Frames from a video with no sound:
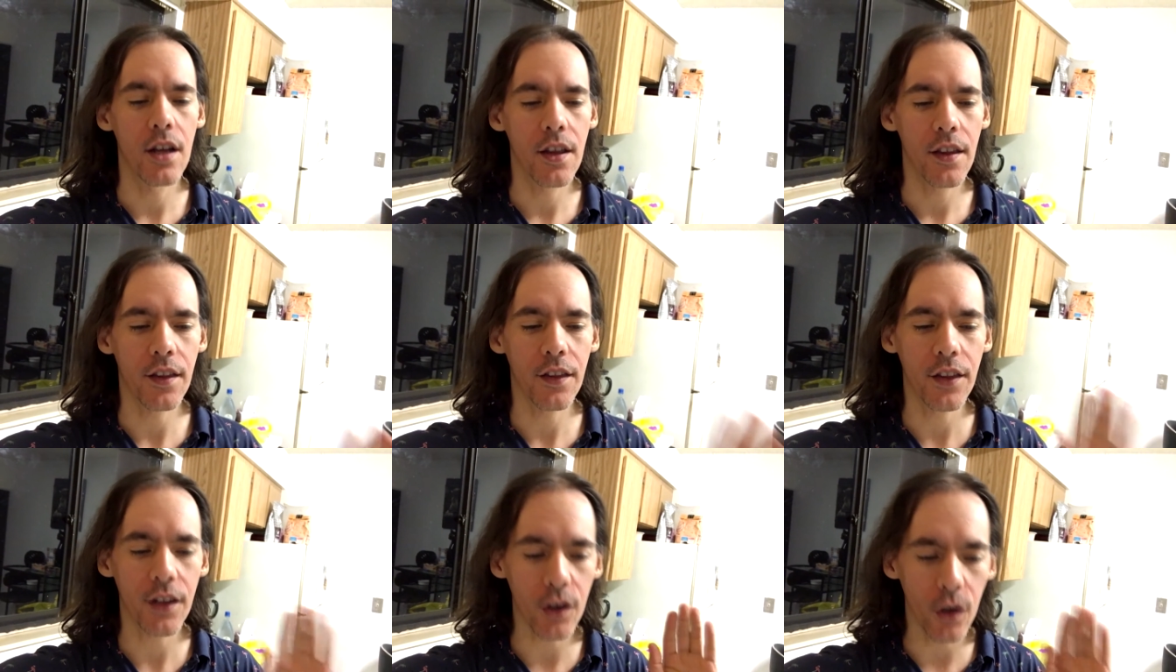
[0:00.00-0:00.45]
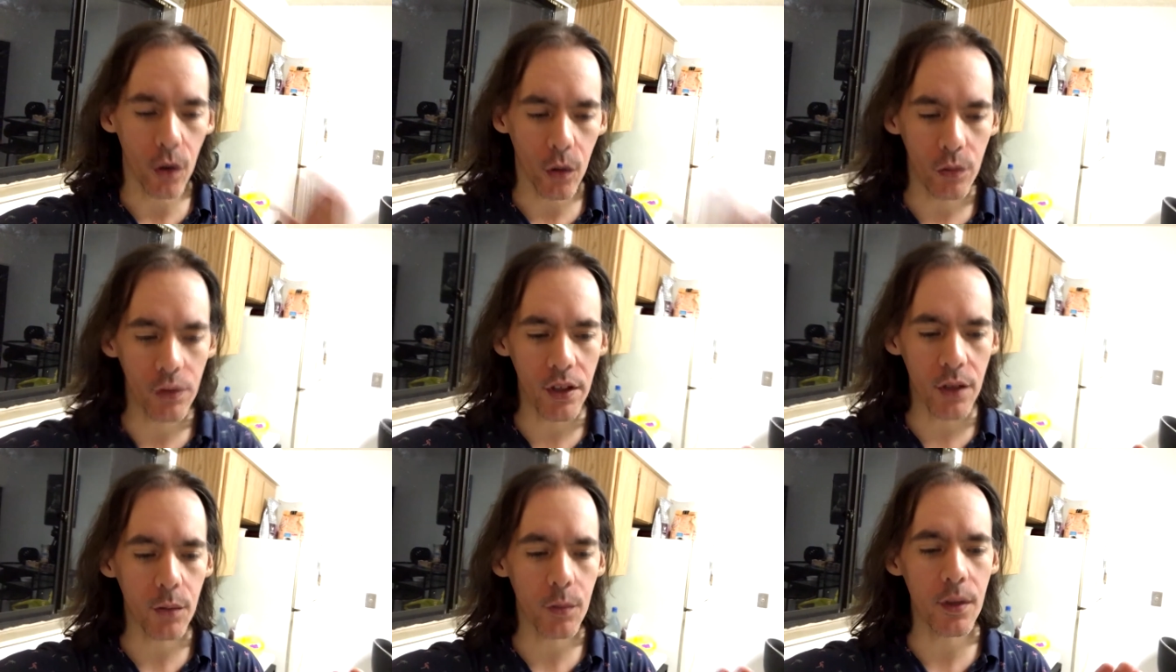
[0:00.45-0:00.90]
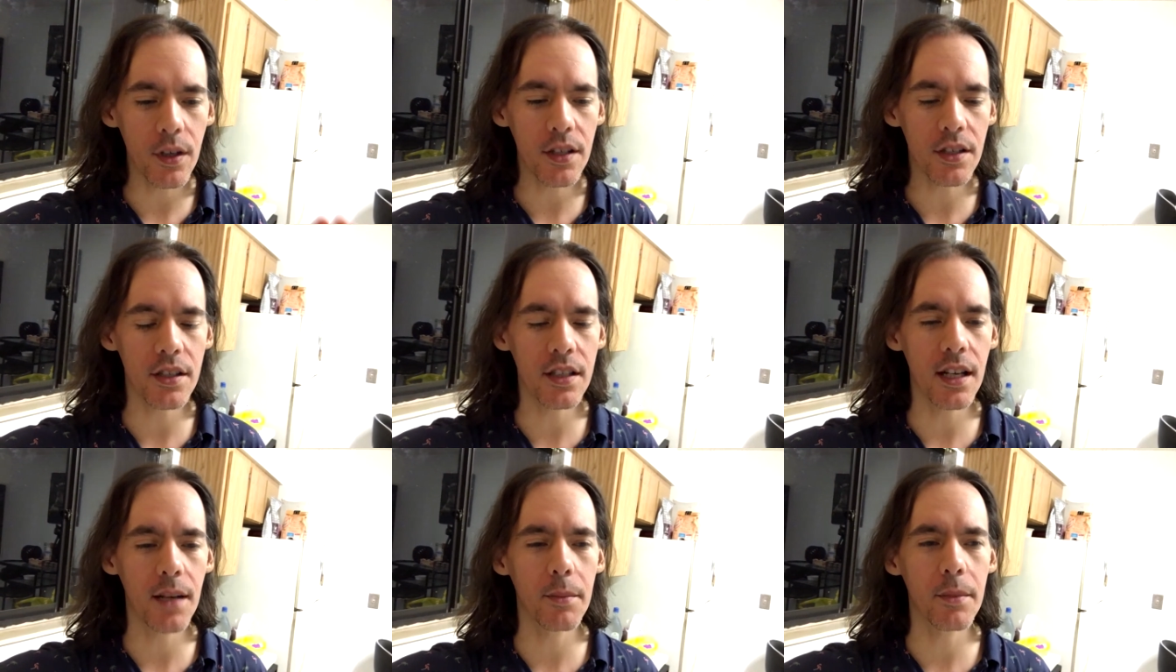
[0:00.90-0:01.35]
The only
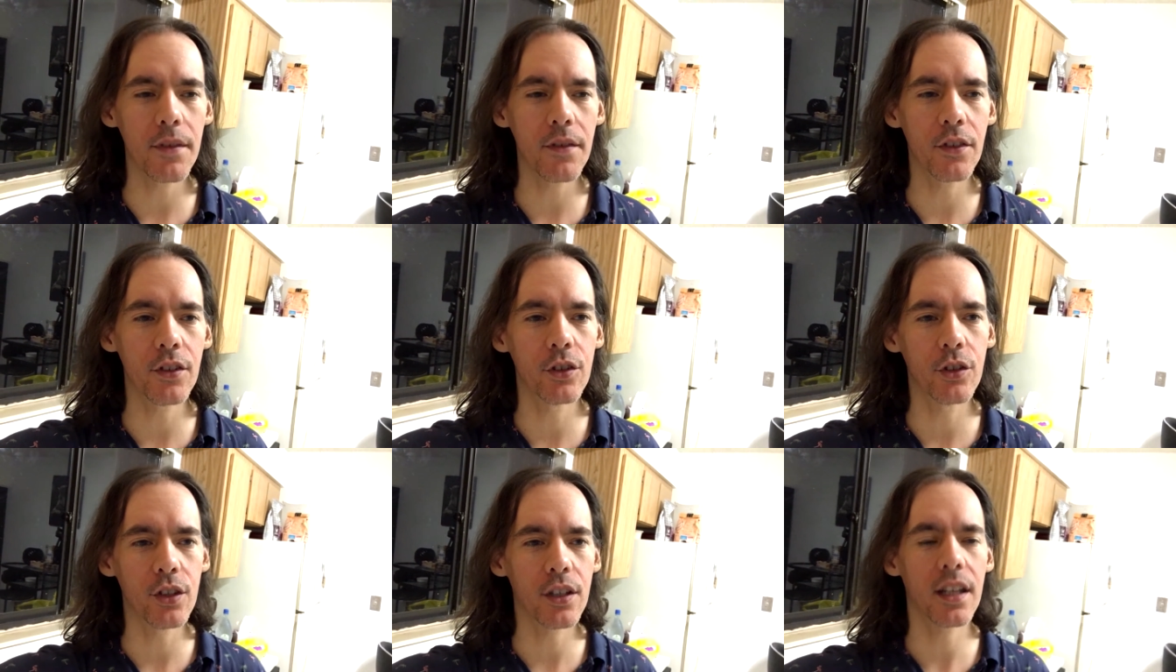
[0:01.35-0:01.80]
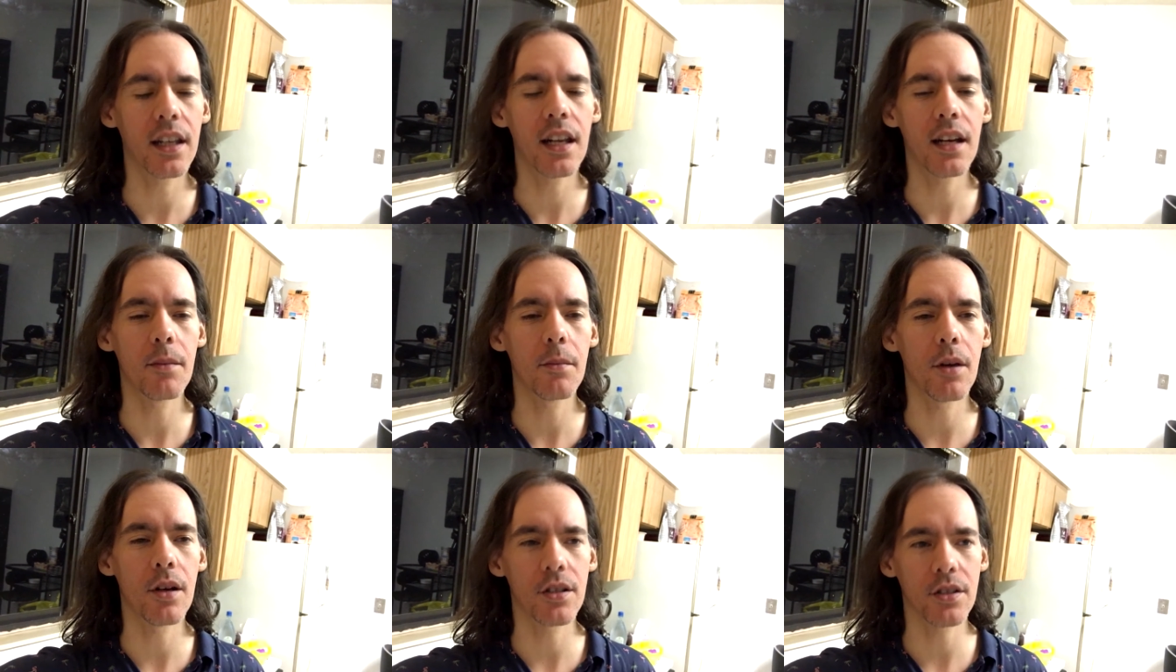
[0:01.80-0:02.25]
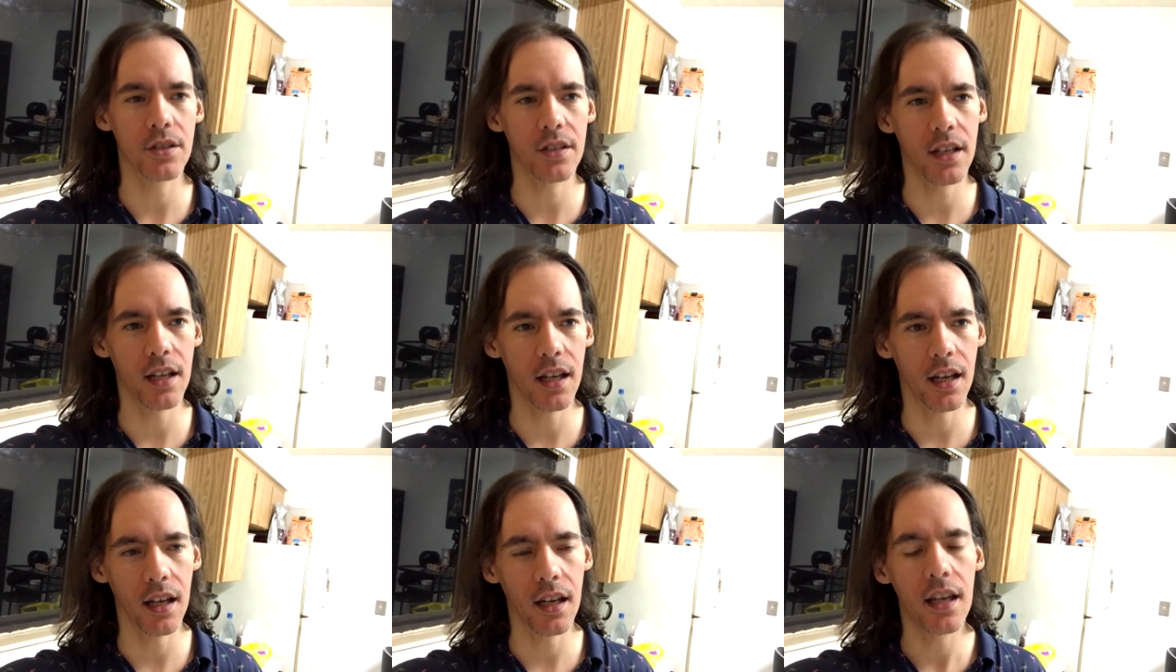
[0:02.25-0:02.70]
reason I'm even looking at a
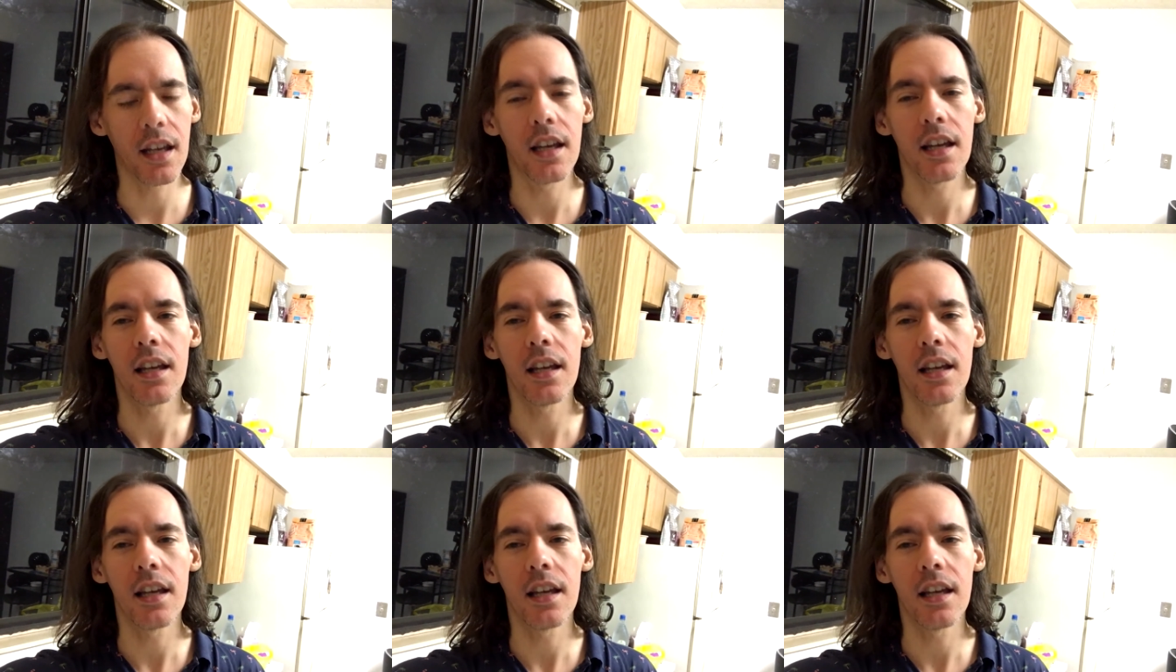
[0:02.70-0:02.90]
Mustang